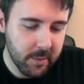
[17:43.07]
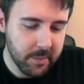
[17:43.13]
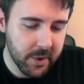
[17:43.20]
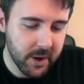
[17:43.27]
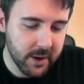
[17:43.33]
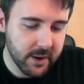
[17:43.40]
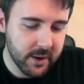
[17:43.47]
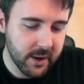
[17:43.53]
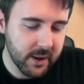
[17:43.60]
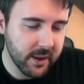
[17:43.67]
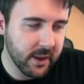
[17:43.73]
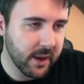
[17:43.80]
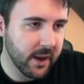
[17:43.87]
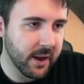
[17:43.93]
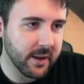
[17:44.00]
But
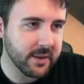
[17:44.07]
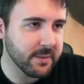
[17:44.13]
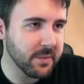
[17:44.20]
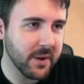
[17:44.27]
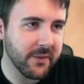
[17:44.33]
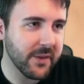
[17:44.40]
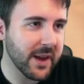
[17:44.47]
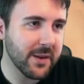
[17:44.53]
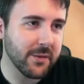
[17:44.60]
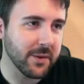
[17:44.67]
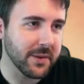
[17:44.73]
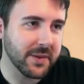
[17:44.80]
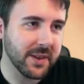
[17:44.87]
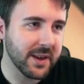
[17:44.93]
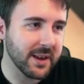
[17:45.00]
my
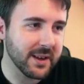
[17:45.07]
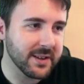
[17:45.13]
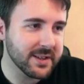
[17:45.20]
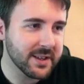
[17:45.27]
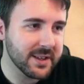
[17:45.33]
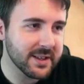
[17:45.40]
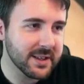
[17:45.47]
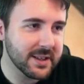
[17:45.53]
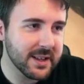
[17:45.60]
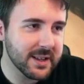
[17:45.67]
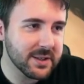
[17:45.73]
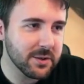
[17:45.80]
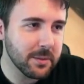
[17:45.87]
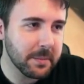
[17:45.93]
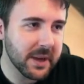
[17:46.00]
favorite thing is this
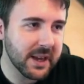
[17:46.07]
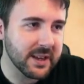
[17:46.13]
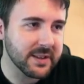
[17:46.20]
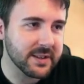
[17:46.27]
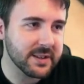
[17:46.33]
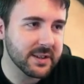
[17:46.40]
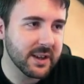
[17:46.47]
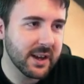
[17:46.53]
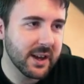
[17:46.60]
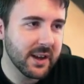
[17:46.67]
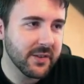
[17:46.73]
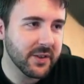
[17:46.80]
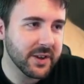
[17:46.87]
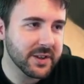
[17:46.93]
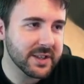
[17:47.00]
little piece
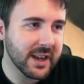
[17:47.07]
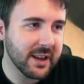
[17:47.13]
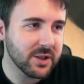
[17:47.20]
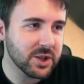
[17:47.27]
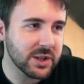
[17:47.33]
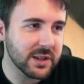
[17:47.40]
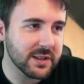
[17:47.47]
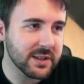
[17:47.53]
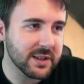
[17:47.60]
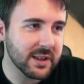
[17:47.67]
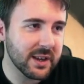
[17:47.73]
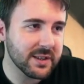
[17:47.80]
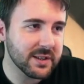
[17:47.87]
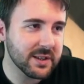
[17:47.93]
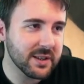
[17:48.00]
that attaches.
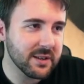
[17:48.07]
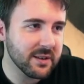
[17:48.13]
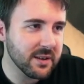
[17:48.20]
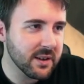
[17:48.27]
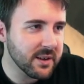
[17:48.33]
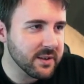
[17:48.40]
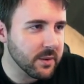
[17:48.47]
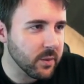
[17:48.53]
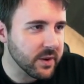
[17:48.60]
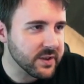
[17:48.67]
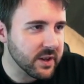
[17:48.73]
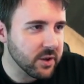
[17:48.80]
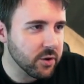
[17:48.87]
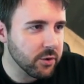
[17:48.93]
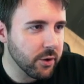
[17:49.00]
Is it
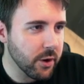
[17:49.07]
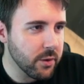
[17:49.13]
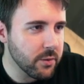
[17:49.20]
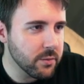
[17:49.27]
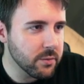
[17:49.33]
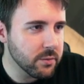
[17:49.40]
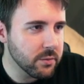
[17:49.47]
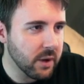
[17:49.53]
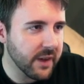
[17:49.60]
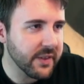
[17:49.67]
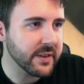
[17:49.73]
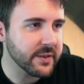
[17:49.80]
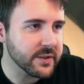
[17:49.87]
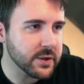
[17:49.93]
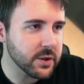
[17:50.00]
a crow? I
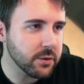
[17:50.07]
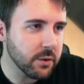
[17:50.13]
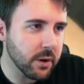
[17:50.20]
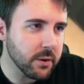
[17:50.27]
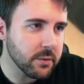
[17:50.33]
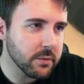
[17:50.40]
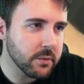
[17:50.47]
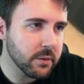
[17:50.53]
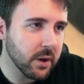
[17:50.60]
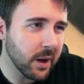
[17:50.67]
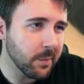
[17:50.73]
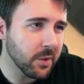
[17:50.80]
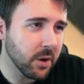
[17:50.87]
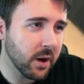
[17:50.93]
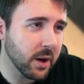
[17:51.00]
think that's a crow.
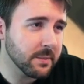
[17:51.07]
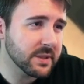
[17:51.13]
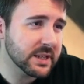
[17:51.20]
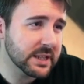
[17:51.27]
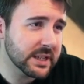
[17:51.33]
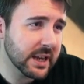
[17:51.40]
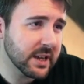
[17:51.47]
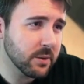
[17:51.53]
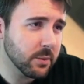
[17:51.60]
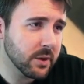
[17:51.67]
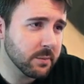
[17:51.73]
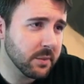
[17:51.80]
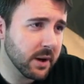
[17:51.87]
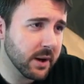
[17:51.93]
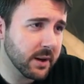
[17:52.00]
I'm not up to date
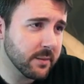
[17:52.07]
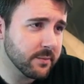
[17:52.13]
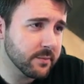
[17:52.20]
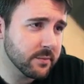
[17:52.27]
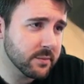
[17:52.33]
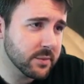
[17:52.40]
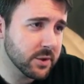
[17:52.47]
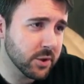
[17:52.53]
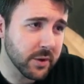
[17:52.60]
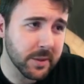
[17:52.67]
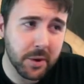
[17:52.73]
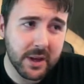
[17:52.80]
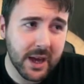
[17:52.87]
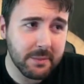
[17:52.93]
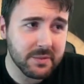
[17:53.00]
with my
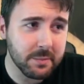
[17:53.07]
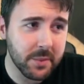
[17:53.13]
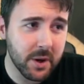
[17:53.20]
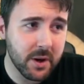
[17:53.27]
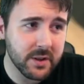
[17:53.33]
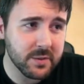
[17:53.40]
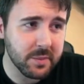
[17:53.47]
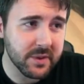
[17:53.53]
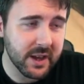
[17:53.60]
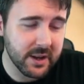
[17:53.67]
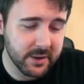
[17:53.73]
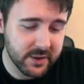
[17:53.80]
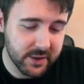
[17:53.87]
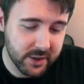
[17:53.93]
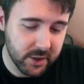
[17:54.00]
Greebo Games birds, but that
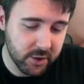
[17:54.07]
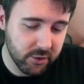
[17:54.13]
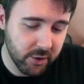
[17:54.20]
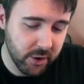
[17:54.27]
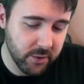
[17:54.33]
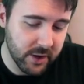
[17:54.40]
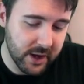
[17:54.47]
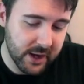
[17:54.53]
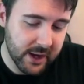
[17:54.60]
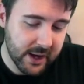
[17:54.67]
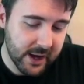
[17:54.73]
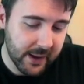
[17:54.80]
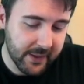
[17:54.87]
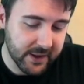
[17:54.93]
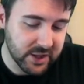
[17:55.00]
looks like a crow,
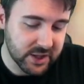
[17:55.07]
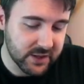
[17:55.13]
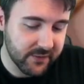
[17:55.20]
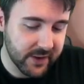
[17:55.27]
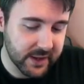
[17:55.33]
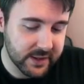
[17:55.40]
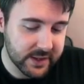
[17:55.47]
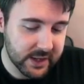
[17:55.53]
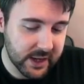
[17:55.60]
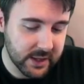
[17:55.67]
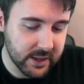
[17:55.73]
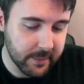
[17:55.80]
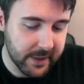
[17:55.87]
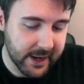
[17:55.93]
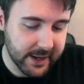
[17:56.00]
and that just fits in
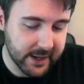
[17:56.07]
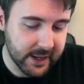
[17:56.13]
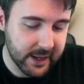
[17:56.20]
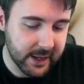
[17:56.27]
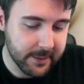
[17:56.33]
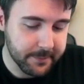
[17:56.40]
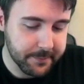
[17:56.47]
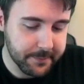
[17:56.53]
the back here